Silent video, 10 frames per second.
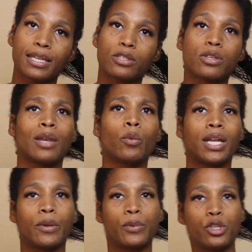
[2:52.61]
So then what
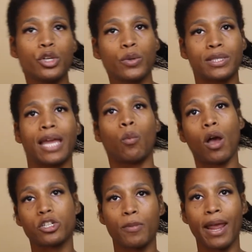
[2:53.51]
I would do is I'd
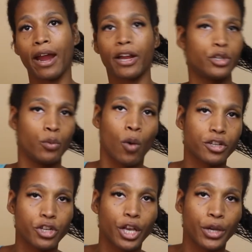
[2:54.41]
wash my hair, I'd do
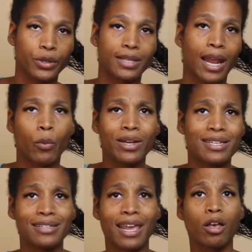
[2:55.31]
wash and goes, and I wouldn't
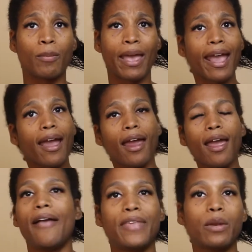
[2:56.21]
detangle my hair.
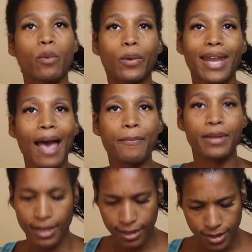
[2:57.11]
And then what would
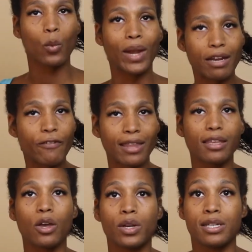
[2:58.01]
happen is when I'd
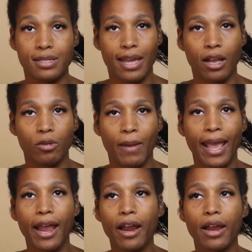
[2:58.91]
finally go to detangle my
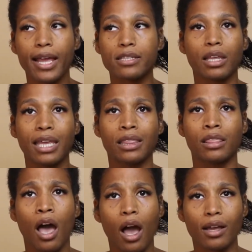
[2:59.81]
hair, it's in
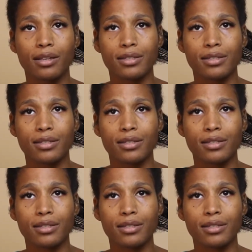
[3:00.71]
locks